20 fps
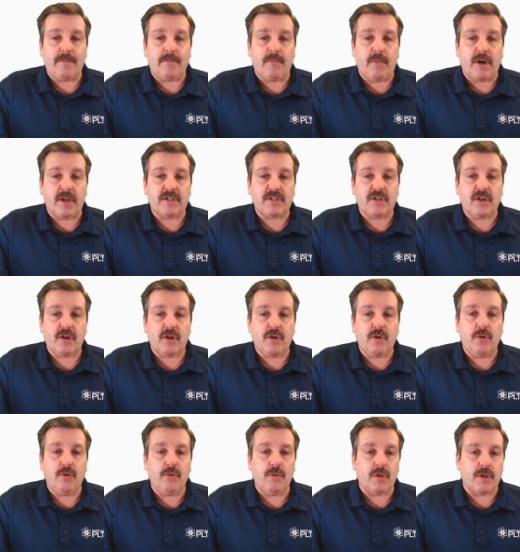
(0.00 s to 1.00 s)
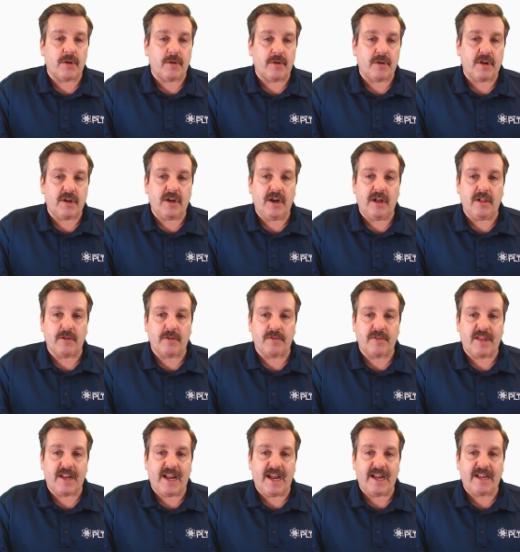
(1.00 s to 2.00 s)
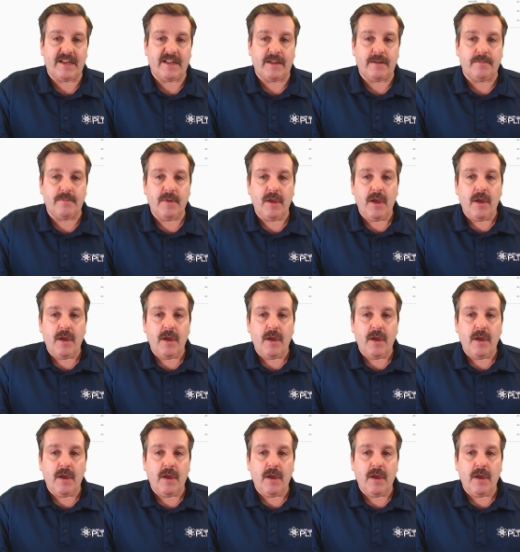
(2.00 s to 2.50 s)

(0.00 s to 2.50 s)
much cooler color than I did.